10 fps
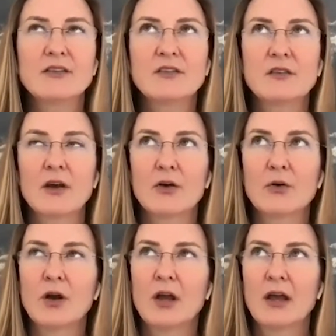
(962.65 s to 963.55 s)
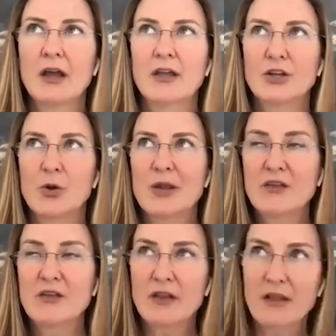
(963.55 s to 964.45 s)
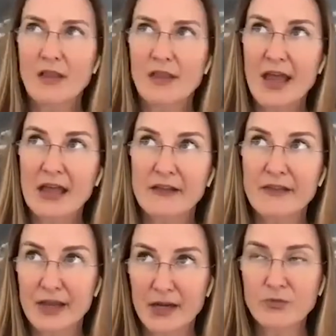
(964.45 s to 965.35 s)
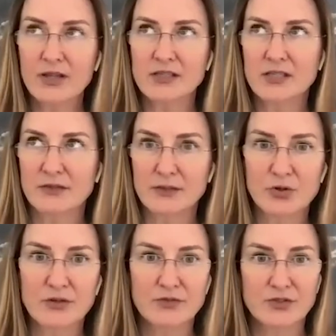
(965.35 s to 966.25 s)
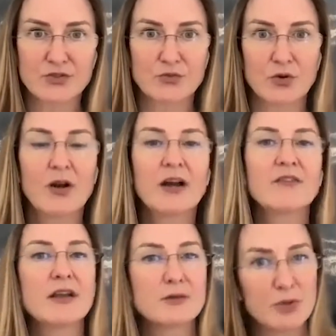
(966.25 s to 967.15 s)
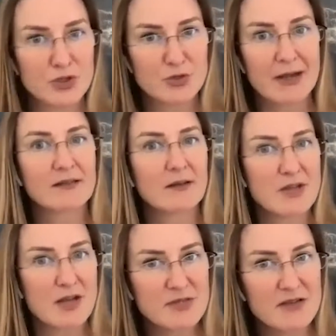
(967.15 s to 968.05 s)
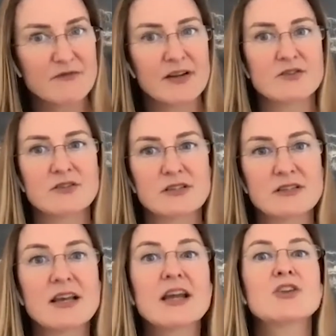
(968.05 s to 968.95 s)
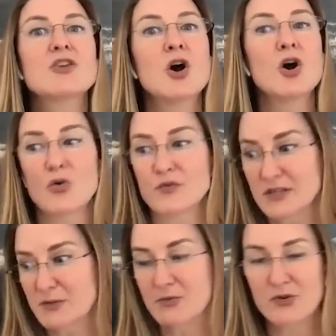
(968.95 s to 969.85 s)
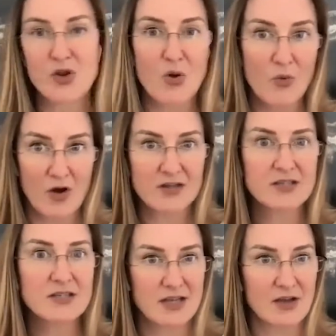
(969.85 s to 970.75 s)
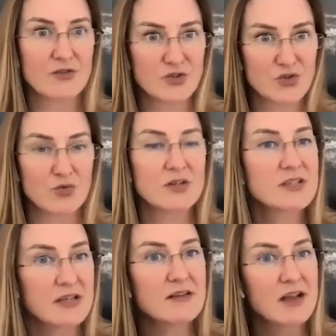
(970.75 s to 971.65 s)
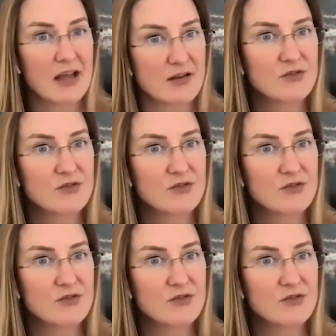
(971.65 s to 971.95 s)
And so, even they in their relatively privileged role have had to push back sometimes on funders and say, no, these people don't want to tell their stories, and